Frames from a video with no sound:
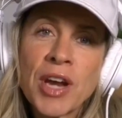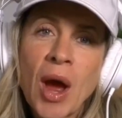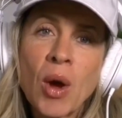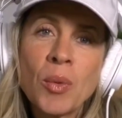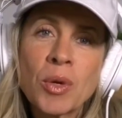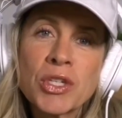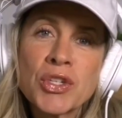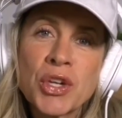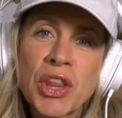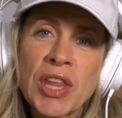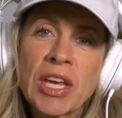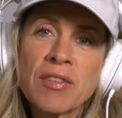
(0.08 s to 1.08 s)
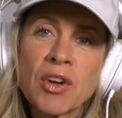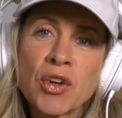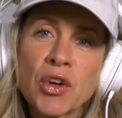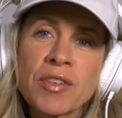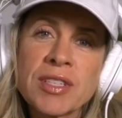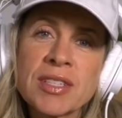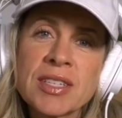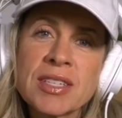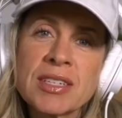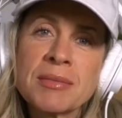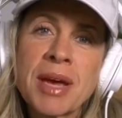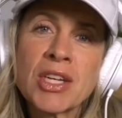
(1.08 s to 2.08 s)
now, I want you to think of your nervous system